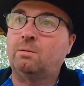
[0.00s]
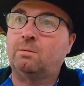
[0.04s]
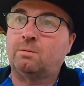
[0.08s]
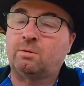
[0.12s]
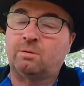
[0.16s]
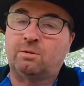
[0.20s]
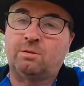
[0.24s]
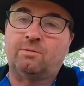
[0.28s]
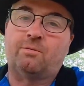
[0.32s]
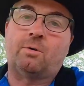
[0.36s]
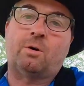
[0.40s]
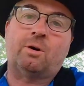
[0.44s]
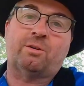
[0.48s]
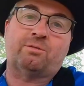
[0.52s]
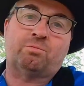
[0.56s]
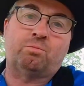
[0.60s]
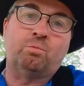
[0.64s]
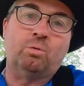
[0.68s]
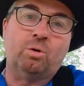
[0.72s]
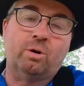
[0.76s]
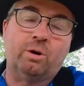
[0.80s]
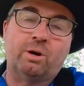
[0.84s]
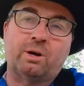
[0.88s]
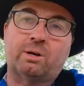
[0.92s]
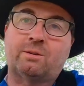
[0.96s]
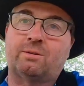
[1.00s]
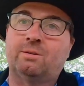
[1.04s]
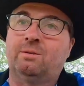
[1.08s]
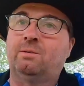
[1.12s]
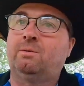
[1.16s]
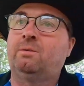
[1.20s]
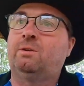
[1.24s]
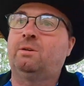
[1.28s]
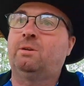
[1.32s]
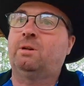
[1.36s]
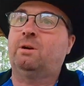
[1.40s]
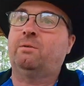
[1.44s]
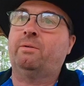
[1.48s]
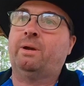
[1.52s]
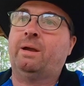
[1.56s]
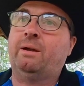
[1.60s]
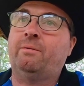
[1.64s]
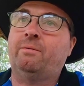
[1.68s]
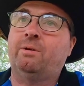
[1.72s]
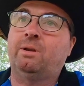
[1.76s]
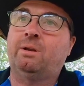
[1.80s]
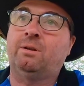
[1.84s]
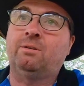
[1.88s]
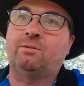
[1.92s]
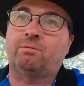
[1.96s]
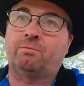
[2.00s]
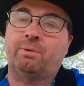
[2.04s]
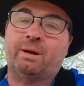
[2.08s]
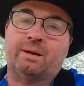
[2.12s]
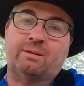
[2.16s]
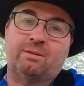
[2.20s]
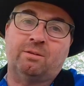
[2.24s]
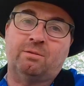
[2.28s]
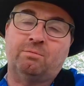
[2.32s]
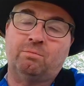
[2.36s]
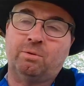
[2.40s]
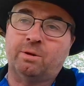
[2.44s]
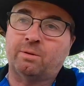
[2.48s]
device worked, and you know, how it interacted